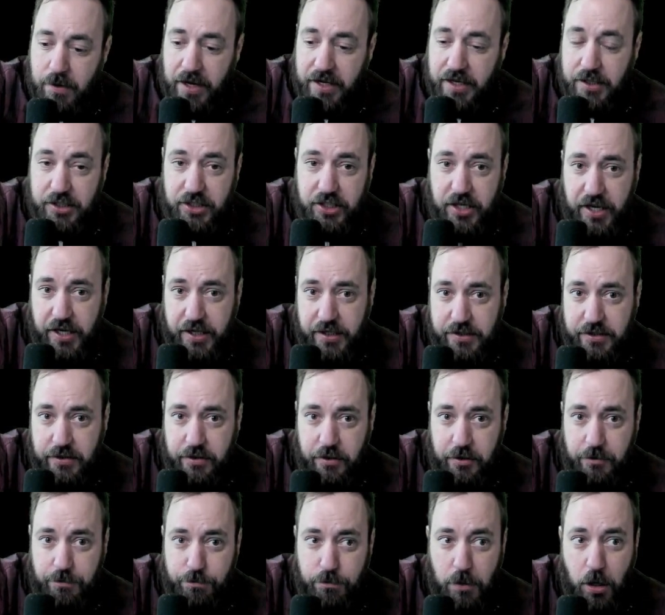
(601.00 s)
I can change
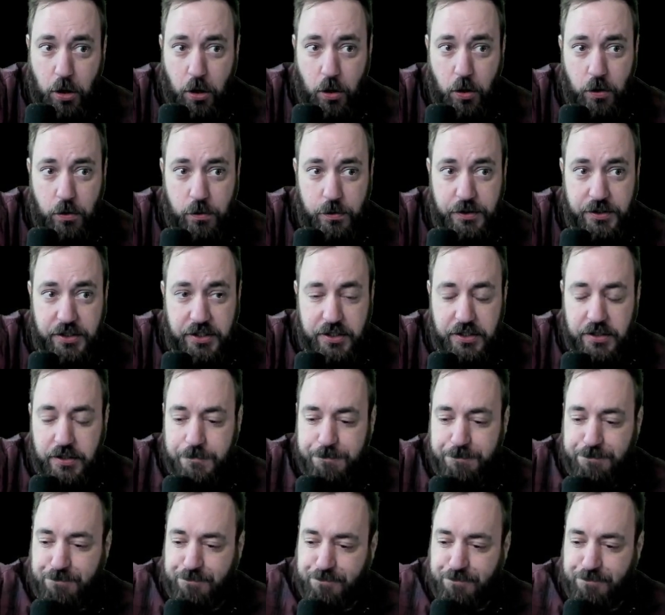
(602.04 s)
their modes.